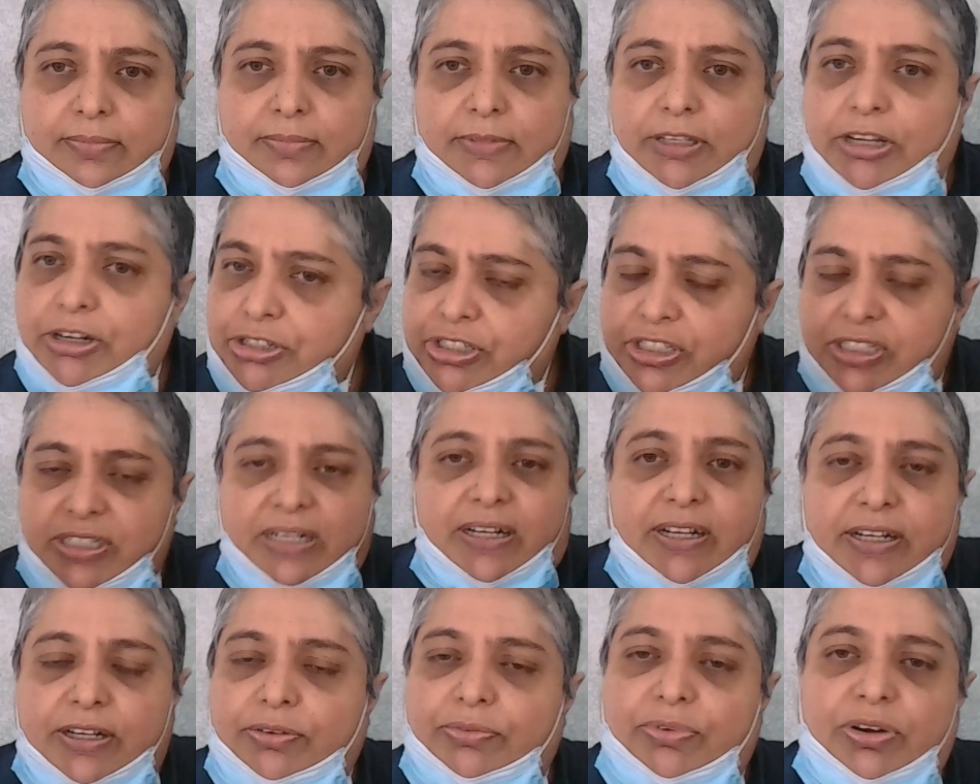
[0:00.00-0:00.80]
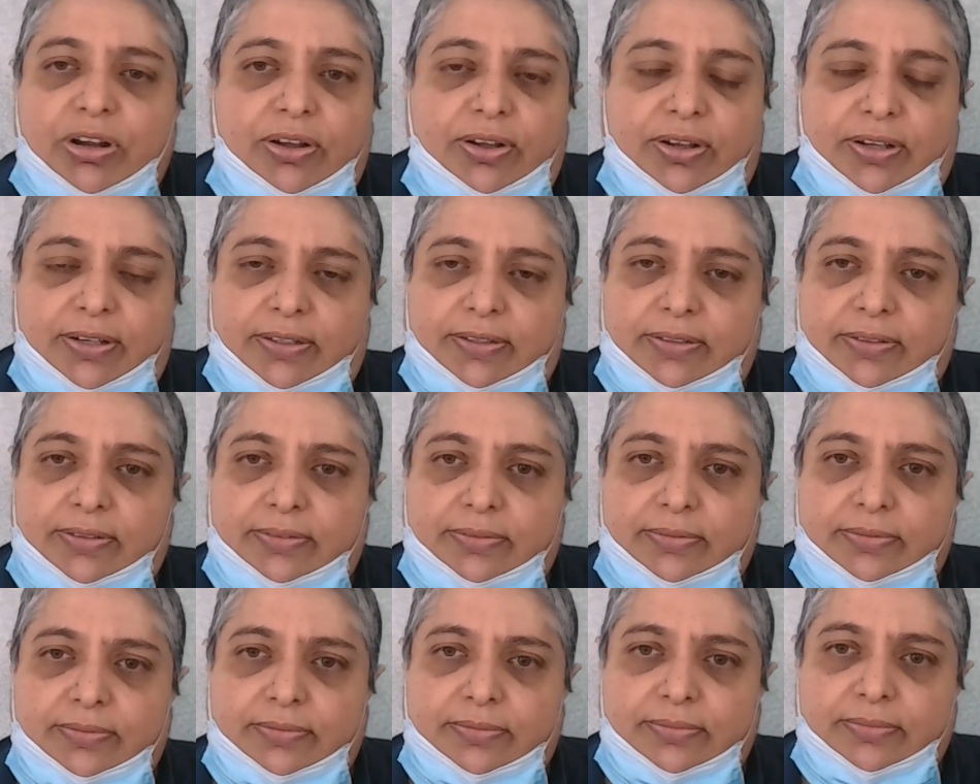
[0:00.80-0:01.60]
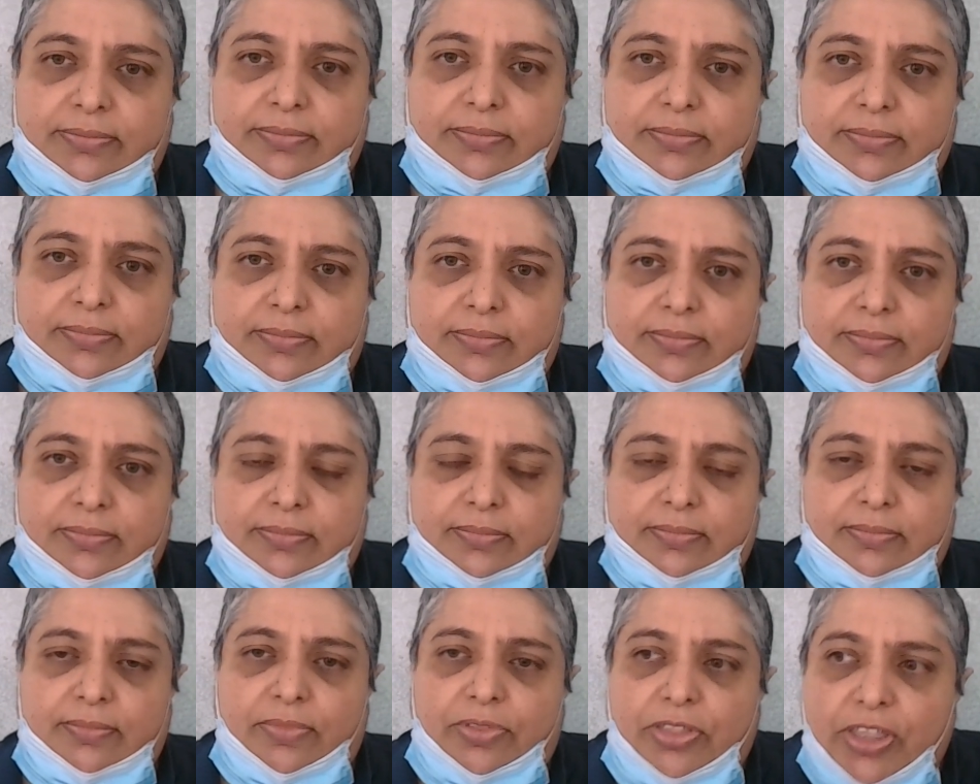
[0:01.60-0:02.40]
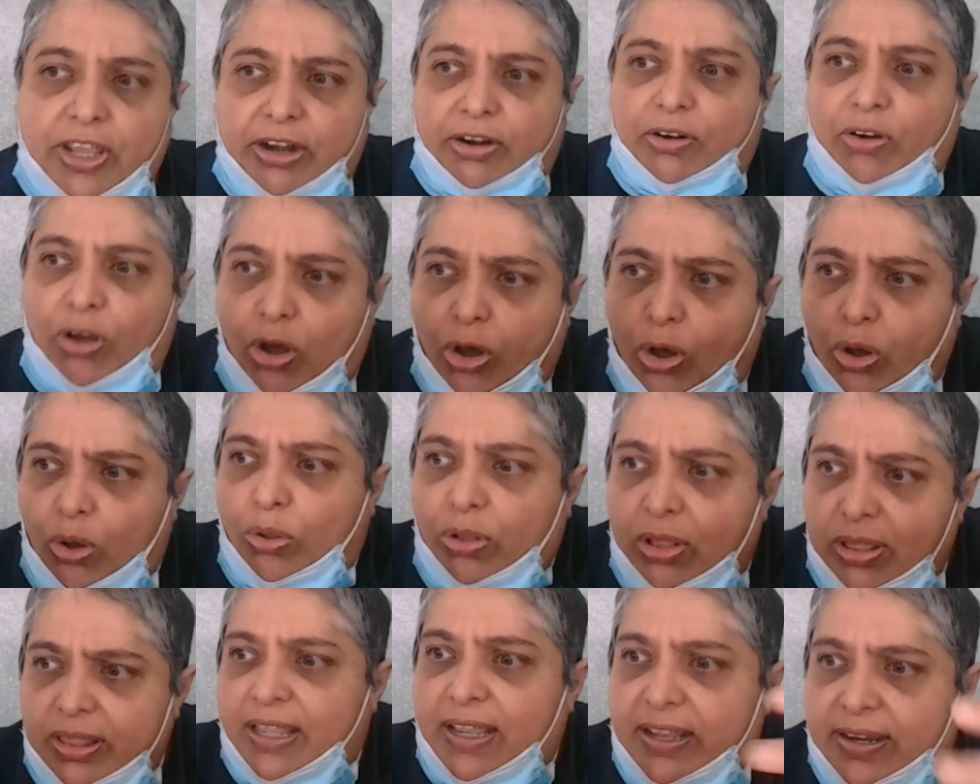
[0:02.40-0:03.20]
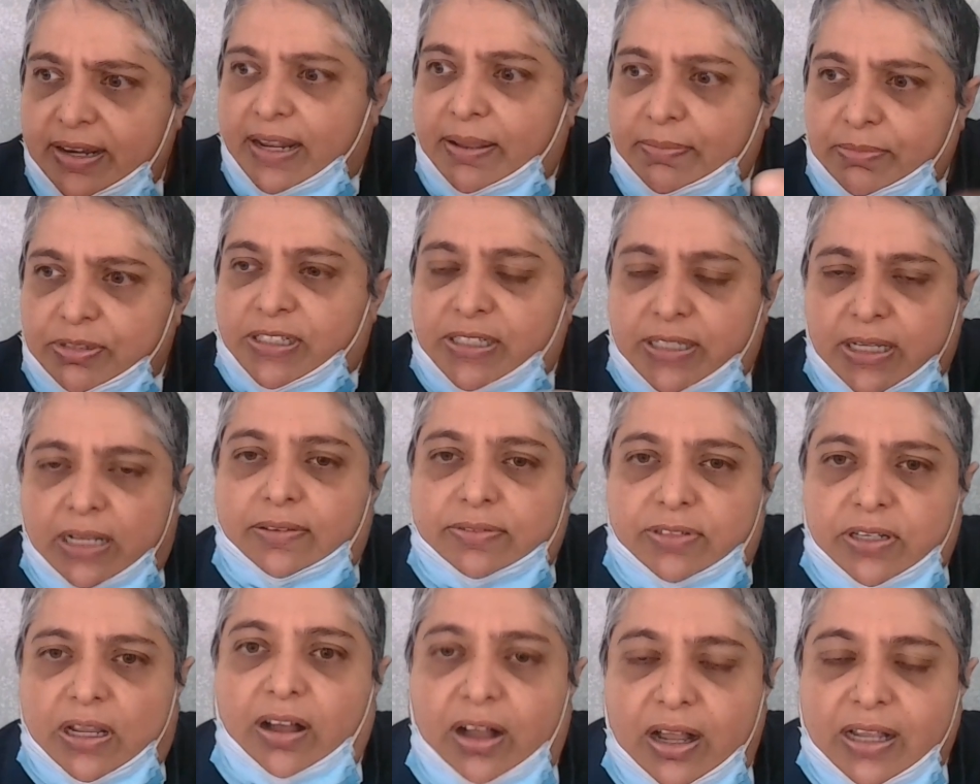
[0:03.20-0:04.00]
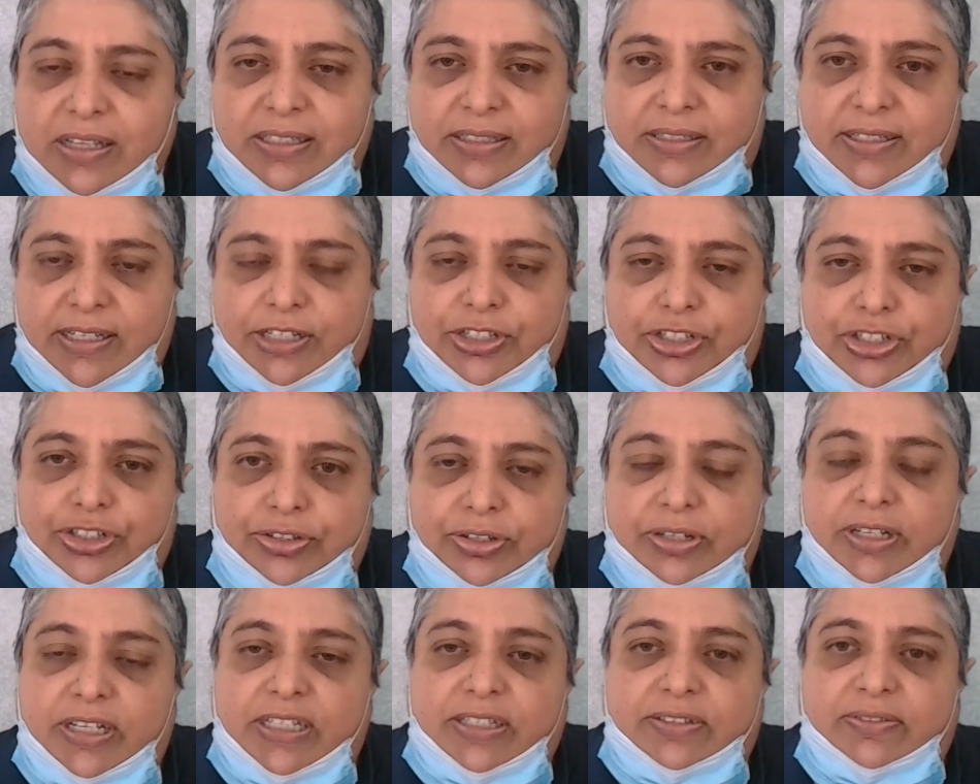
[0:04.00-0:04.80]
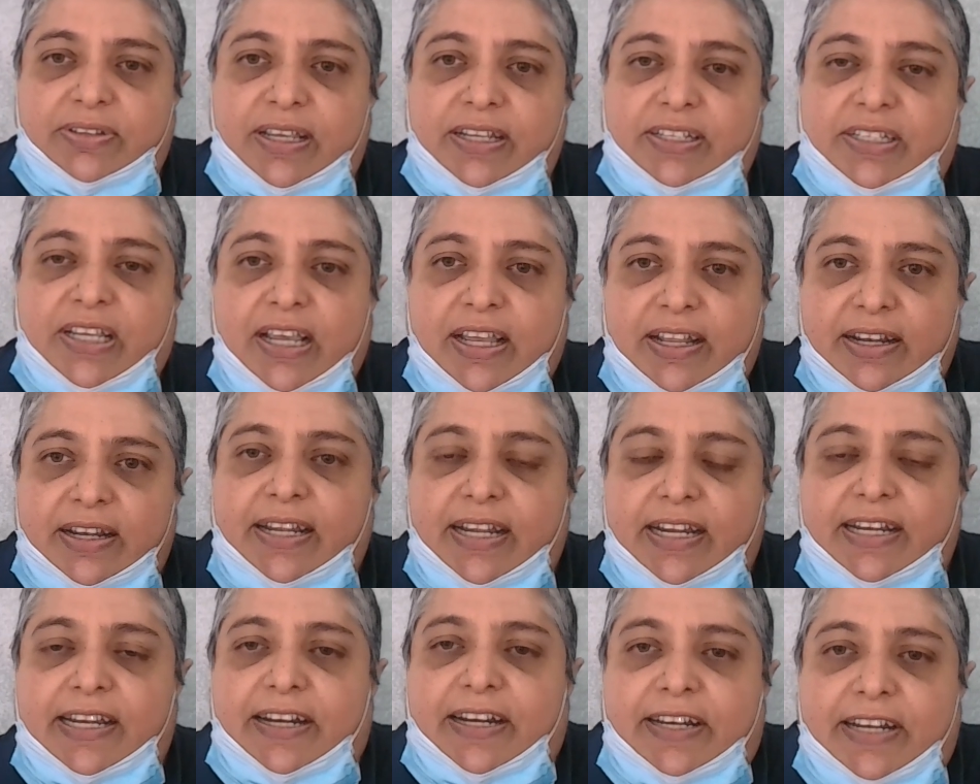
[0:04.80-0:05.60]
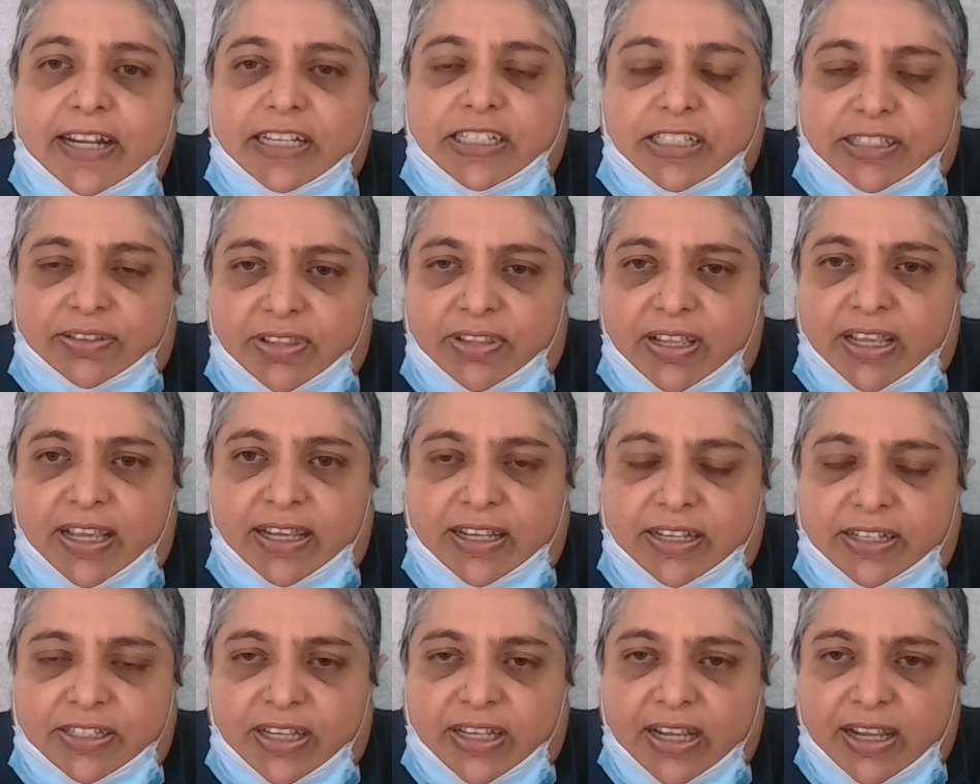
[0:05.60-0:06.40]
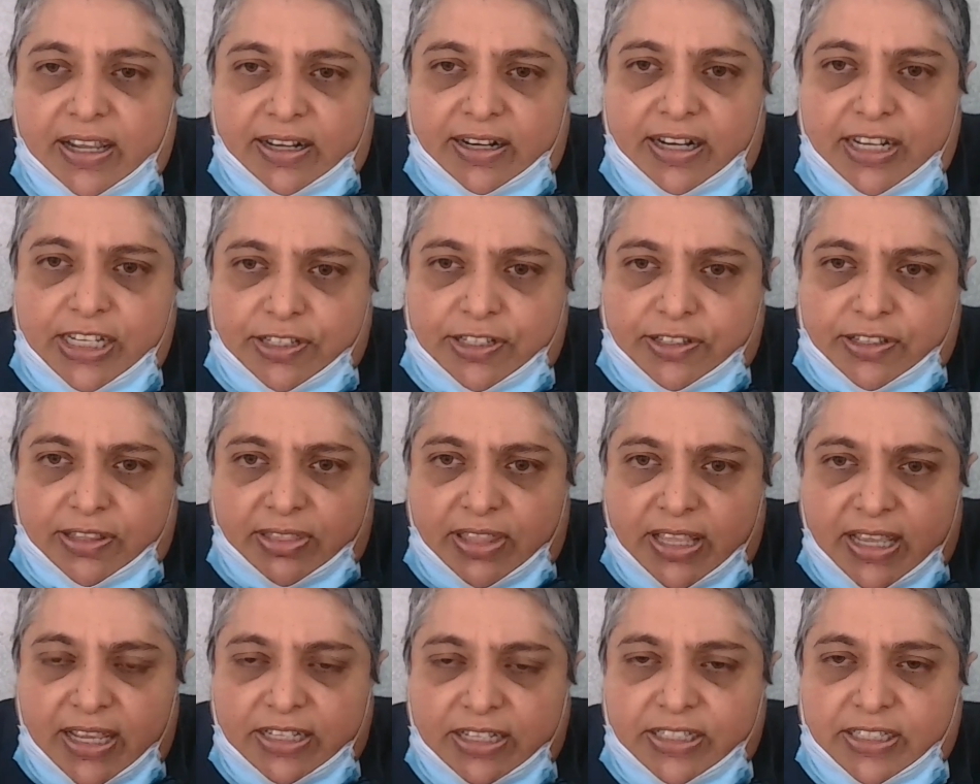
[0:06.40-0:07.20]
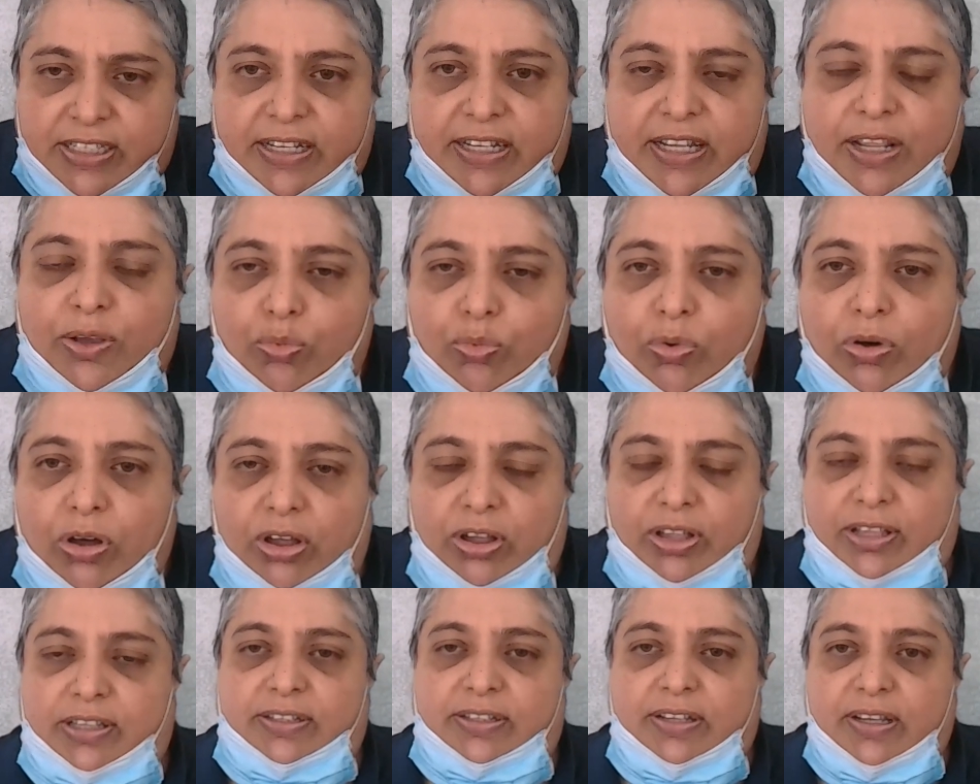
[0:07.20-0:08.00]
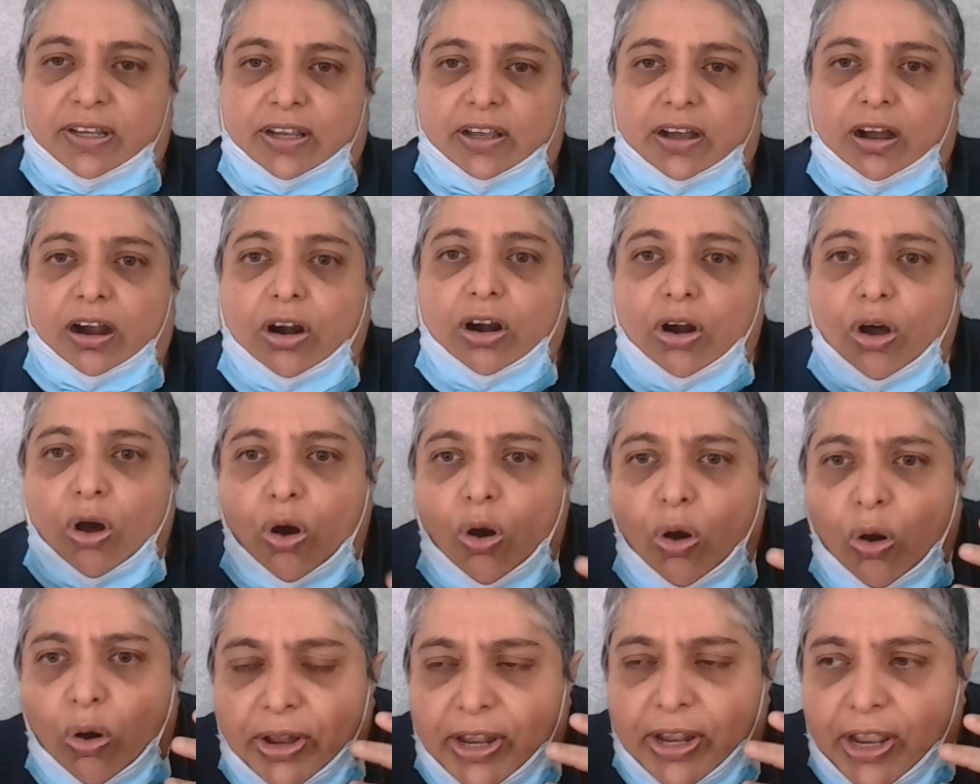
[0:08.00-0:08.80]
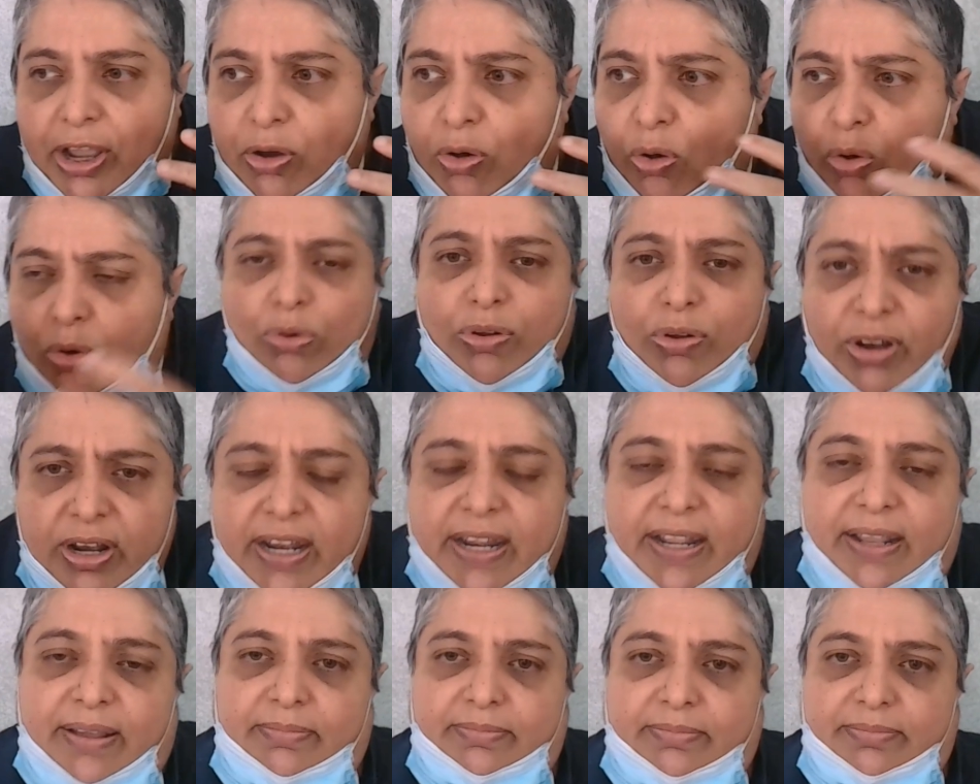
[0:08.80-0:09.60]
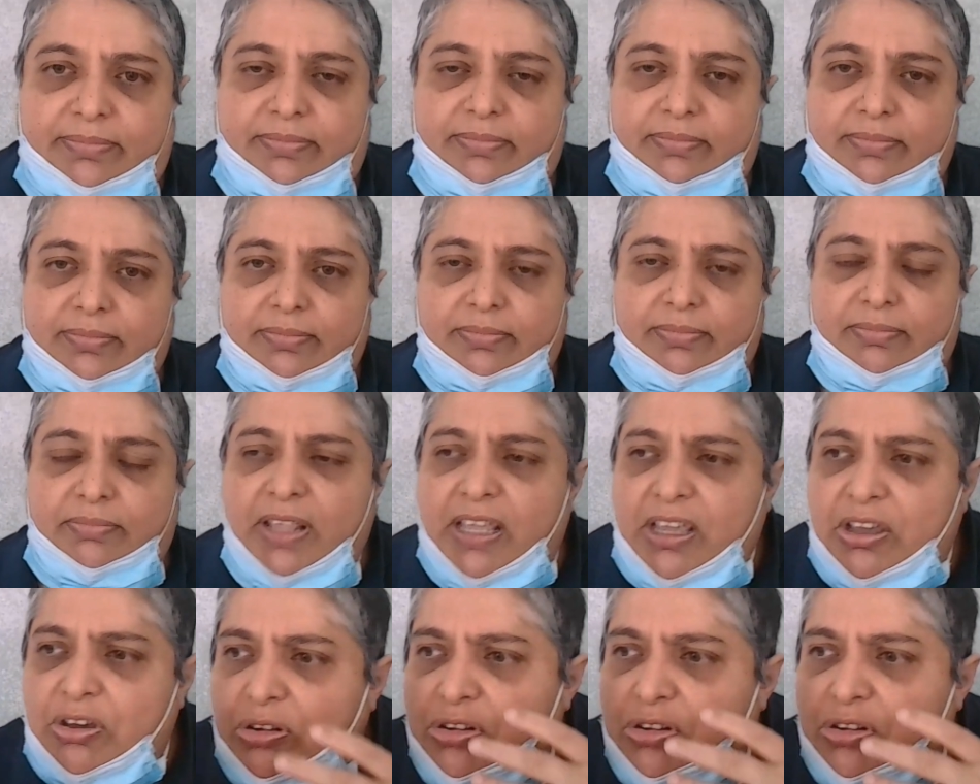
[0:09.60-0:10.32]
They're still in the wrong. They're holding themselves hostage to these things. These things that they want, they own them. They